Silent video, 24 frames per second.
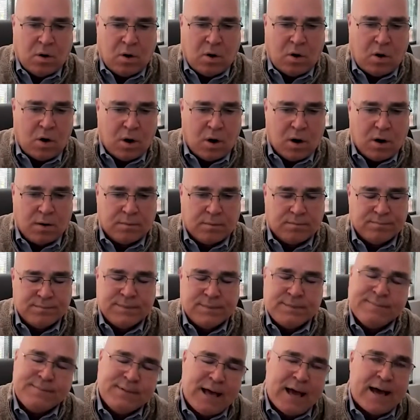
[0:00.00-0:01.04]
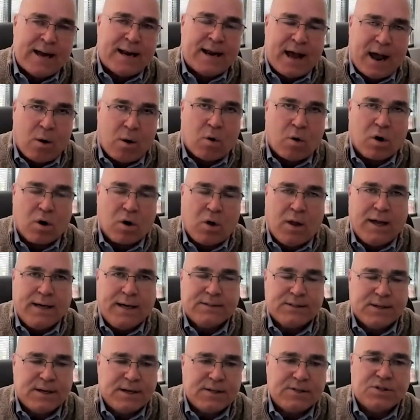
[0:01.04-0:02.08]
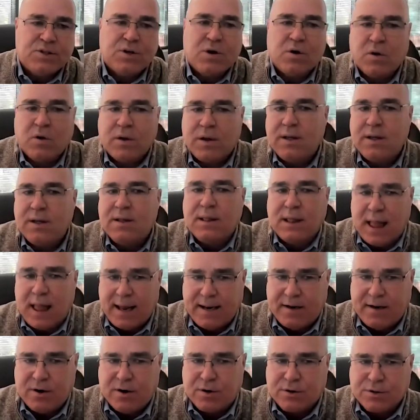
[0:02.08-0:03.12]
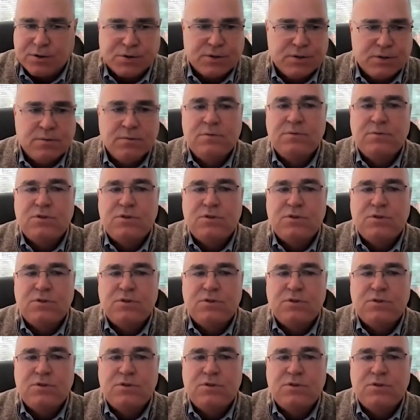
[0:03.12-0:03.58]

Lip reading: are not our clients necessarily, lenders,